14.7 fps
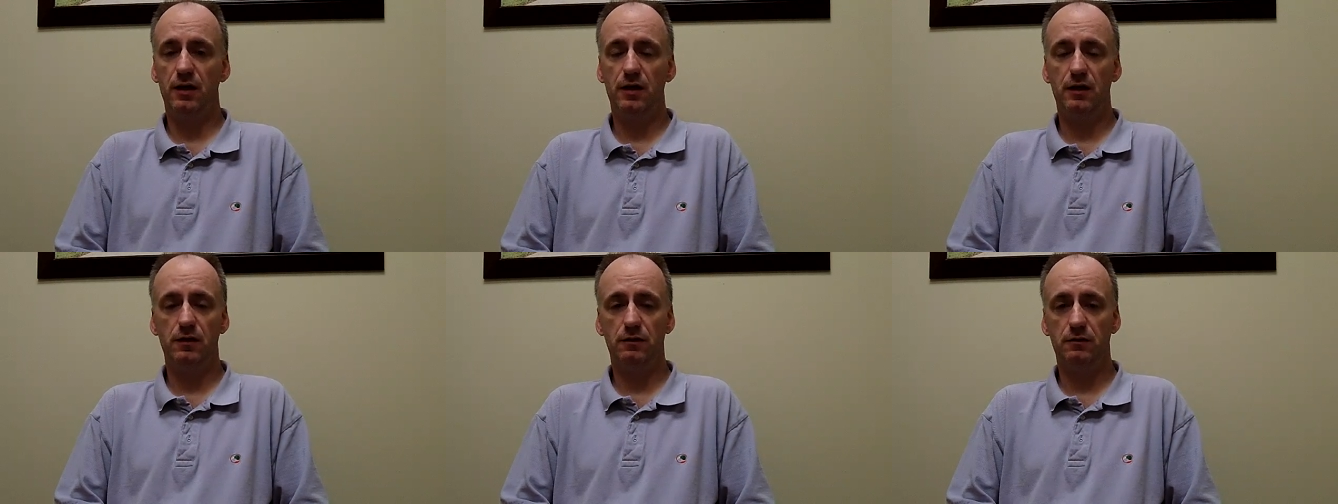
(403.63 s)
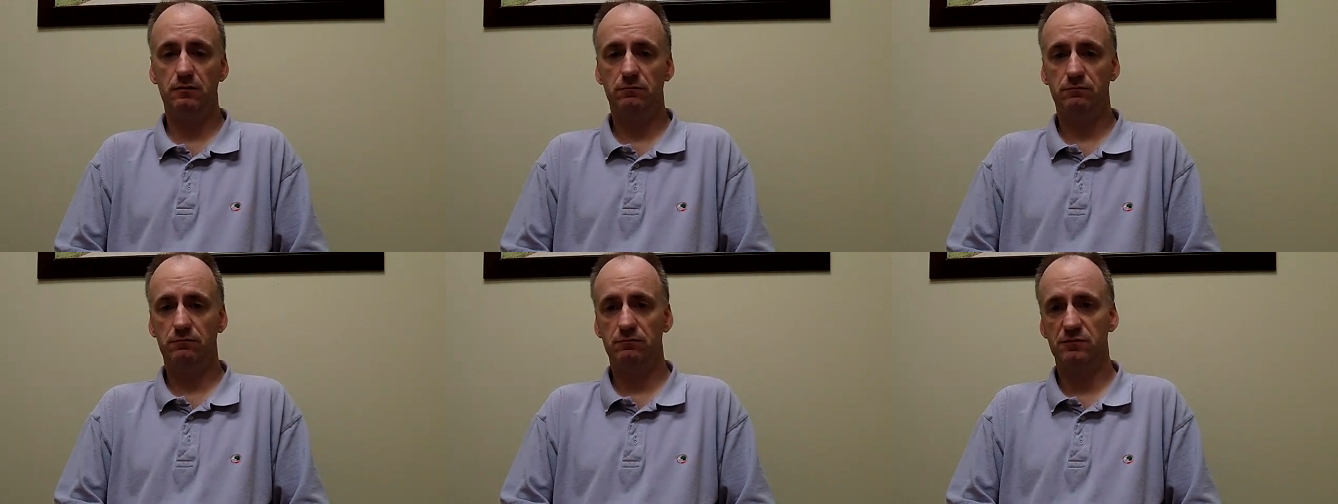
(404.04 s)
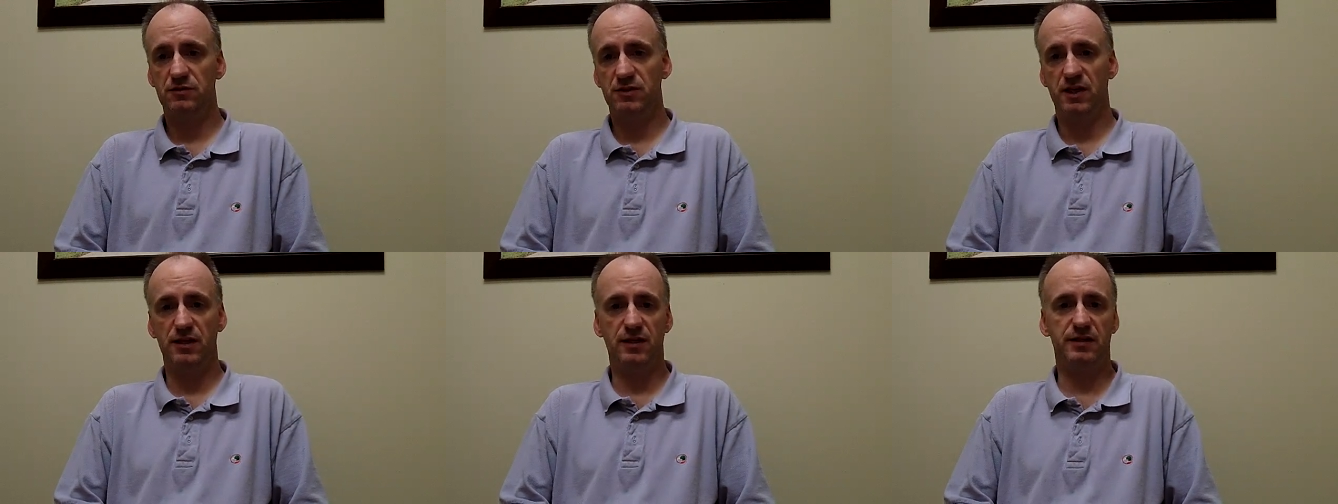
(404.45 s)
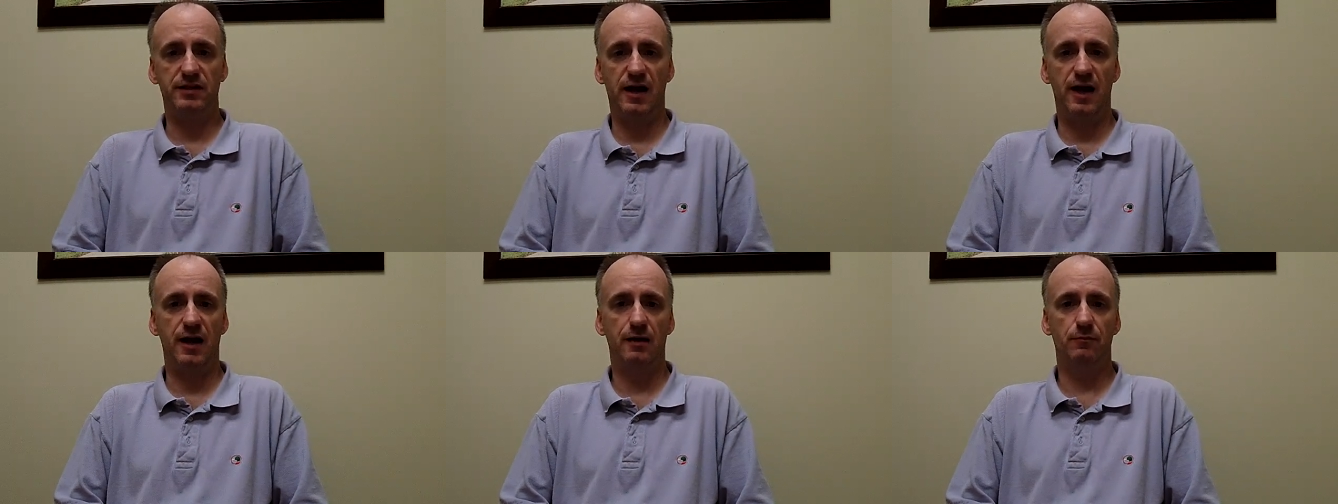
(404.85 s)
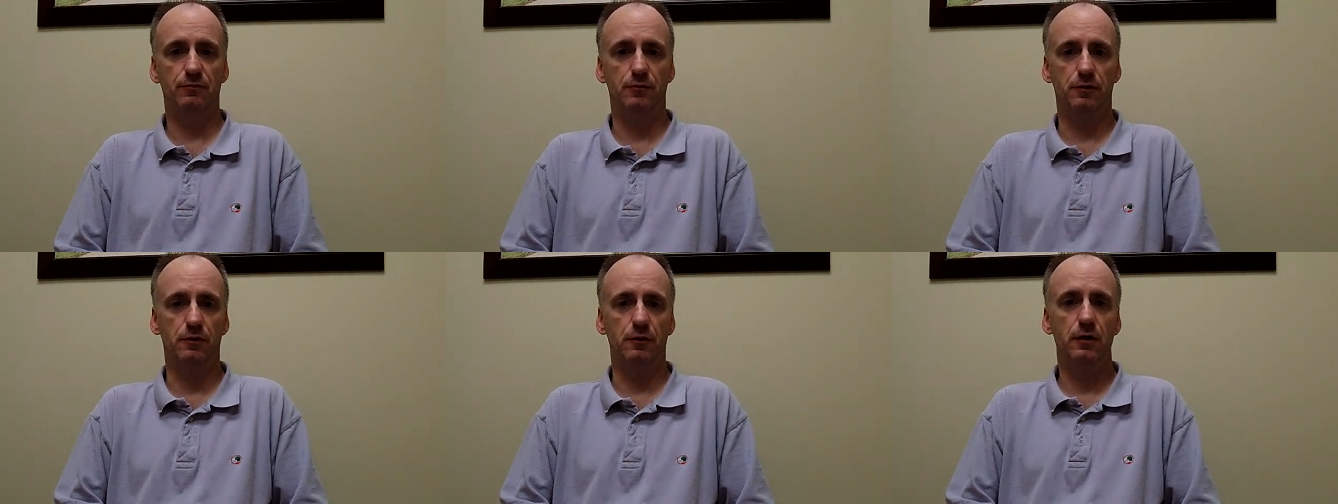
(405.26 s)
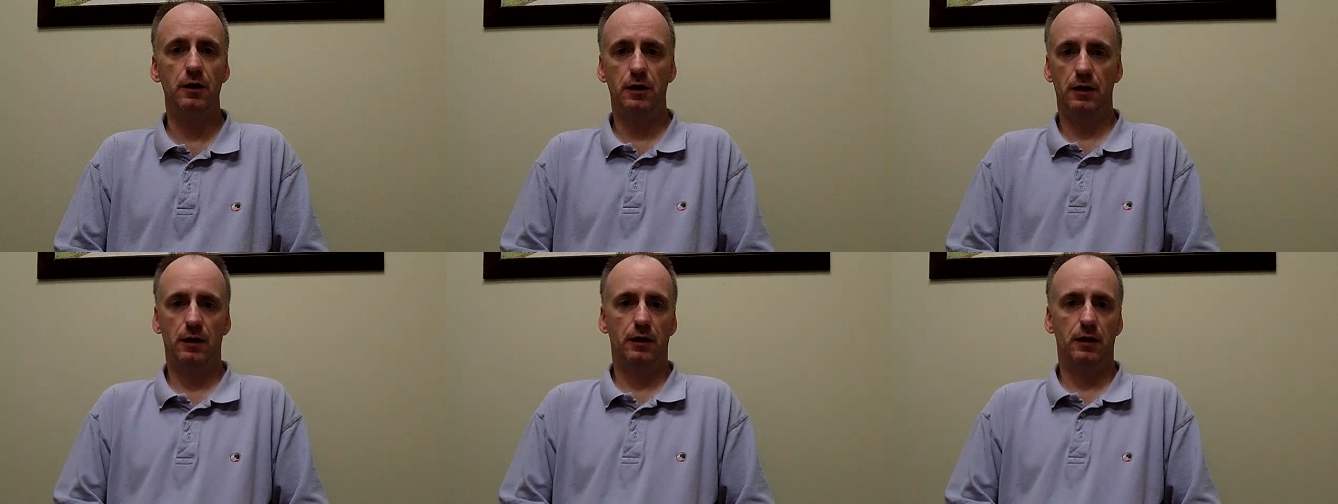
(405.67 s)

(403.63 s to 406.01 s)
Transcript: and setting a time for